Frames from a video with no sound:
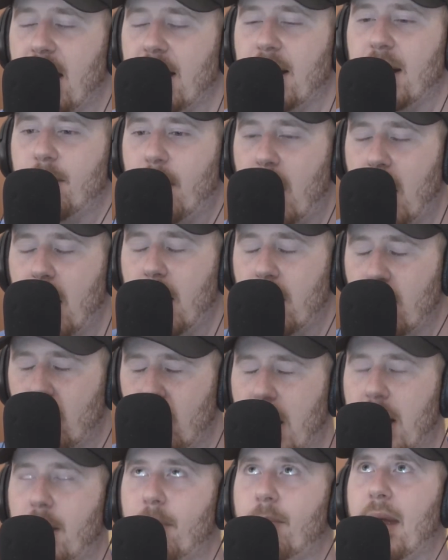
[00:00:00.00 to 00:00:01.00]
And then my,
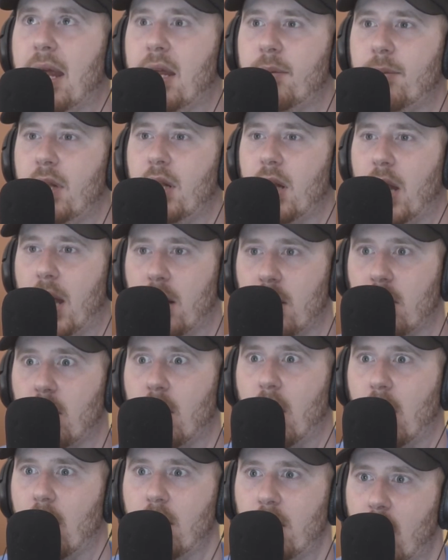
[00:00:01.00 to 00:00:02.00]
it'll, like, make me, like,
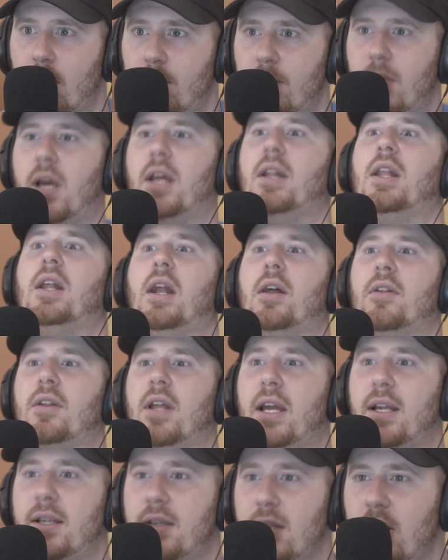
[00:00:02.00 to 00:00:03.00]
nope. And then I'll
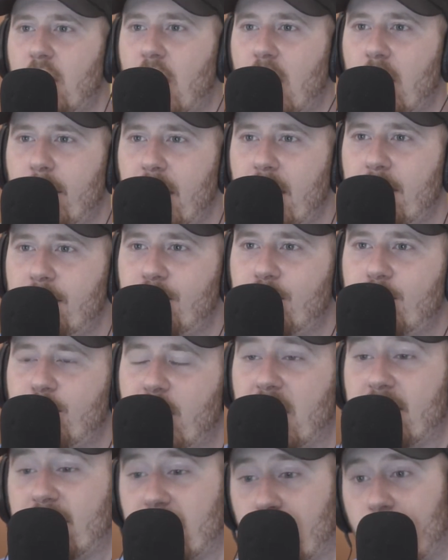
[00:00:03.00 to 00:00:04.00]
like, you right. know what I mean? Yeah.
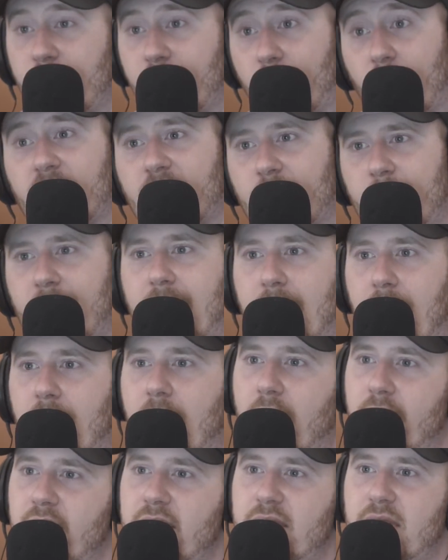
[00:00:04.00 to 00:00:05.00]
But if someone's forcing yeah. me down,
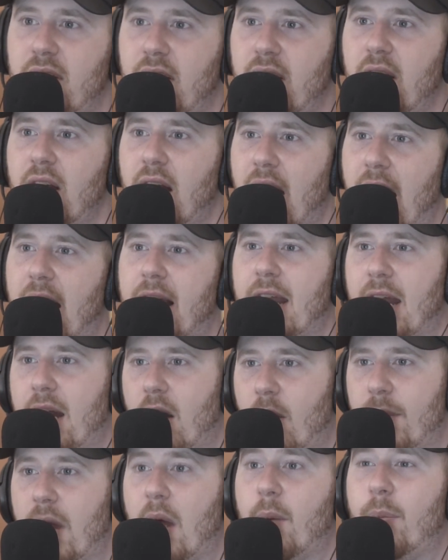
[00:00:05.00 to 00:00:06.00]
obviously right. I can't
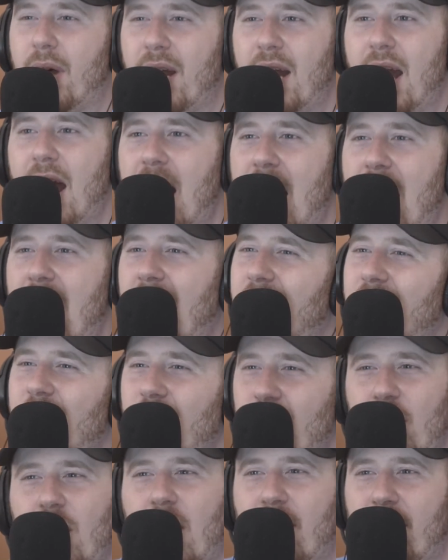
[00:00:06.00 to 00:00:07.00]
help that. But
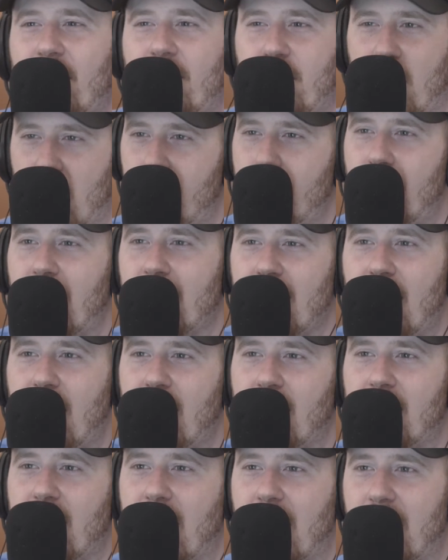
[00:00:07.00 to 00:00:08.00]
you ever thought about
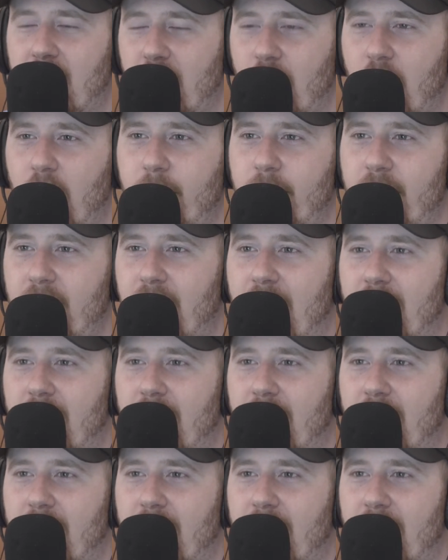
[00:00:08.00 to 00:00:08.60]
that? Yeah. Like, you know what I mean?